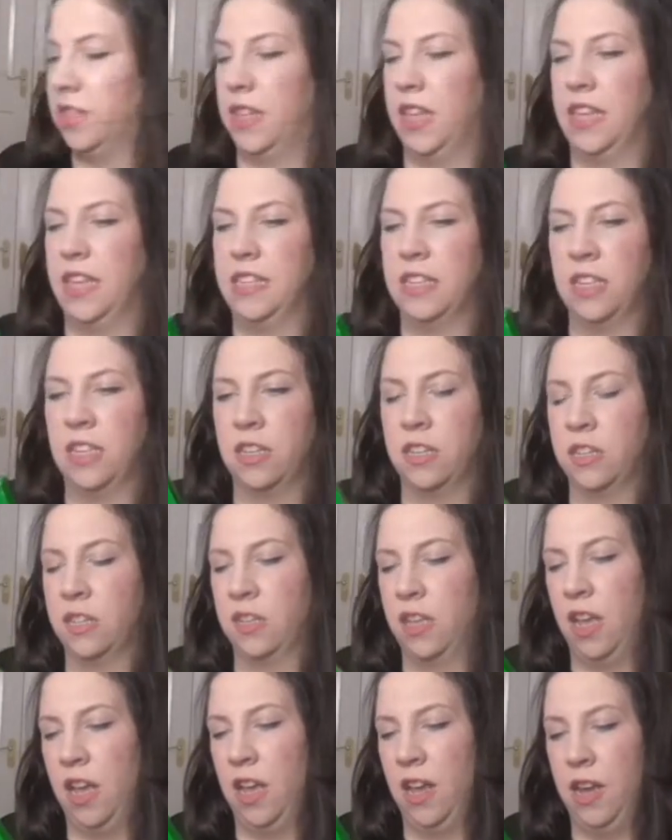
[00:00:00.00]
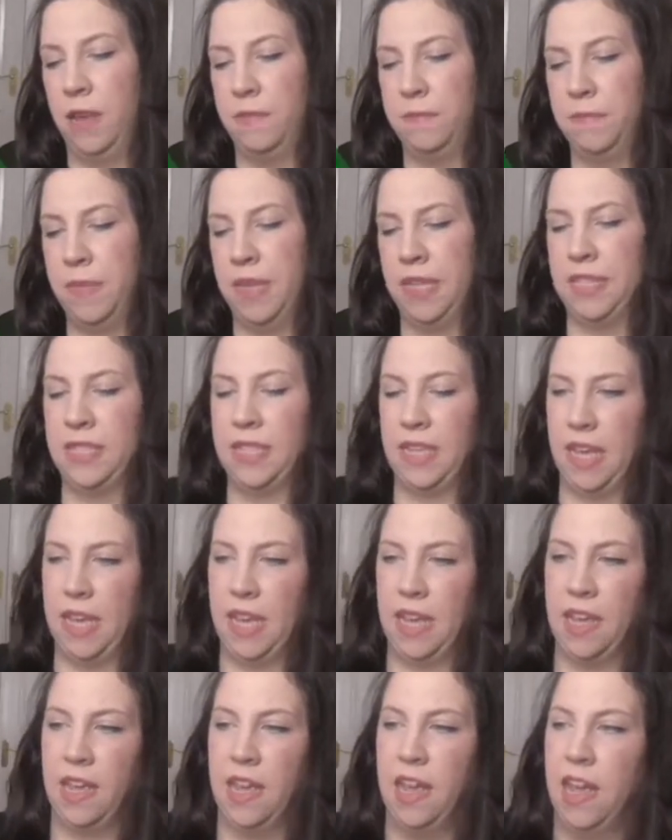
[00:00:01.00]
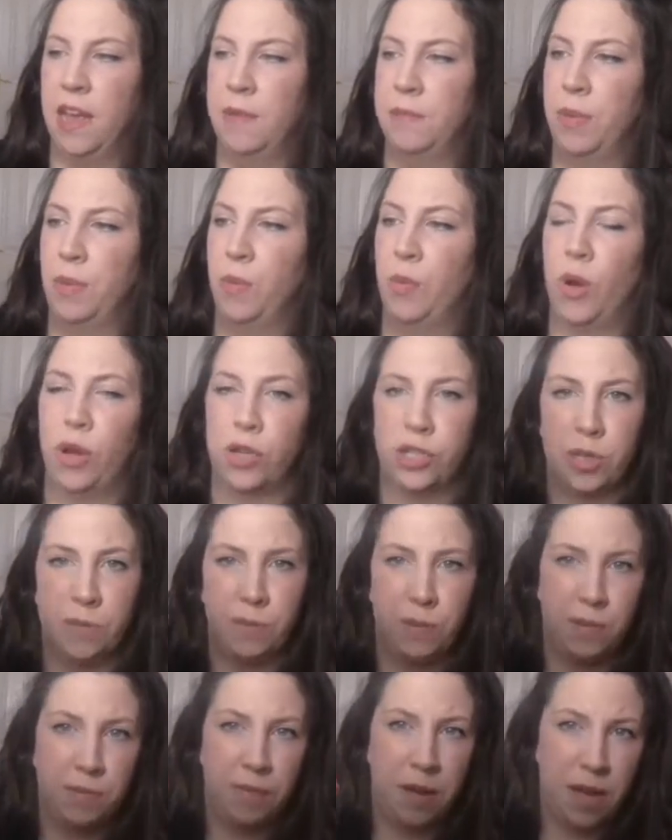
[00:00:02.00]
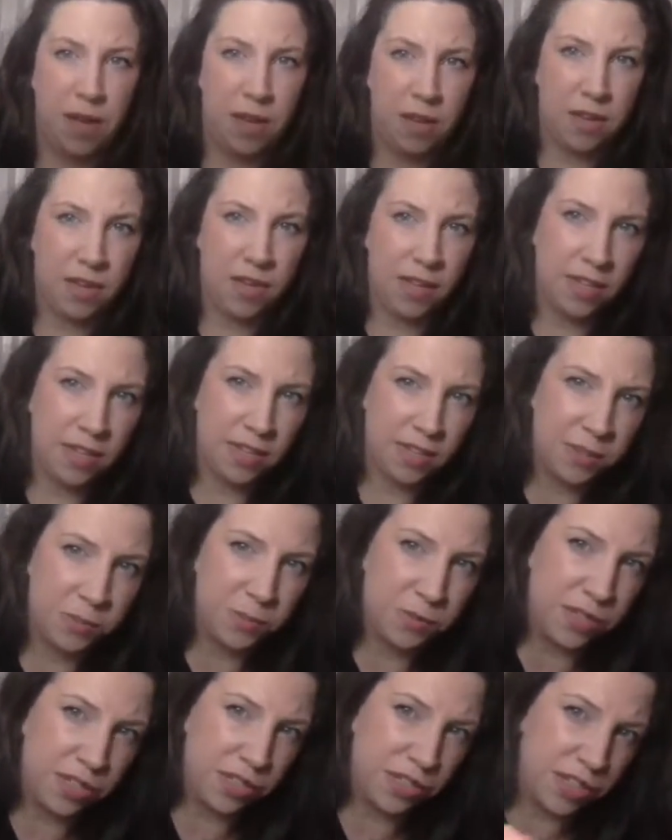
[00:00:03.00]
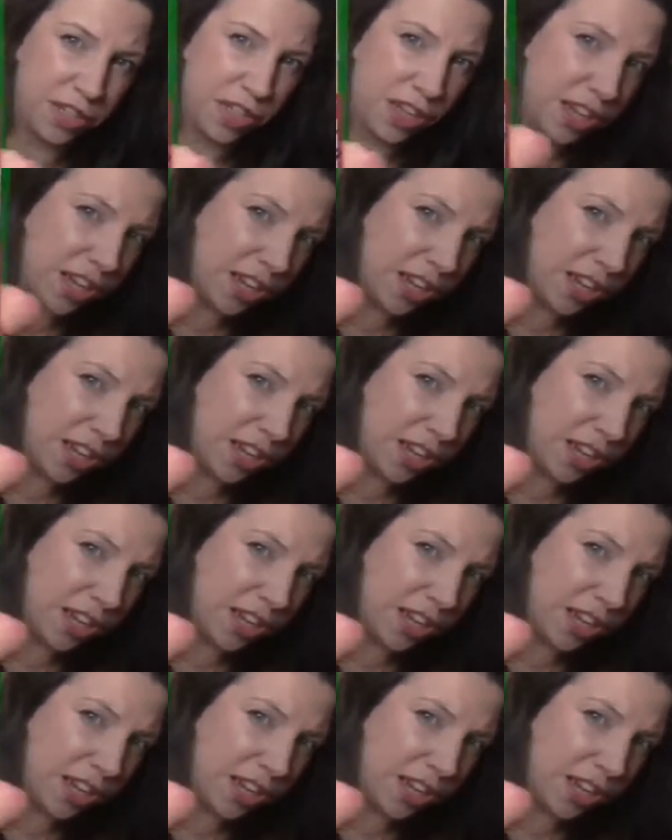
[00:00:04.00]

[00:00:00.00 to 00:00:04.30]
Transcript: because I think there's a colour missing, but washable markers, which is good.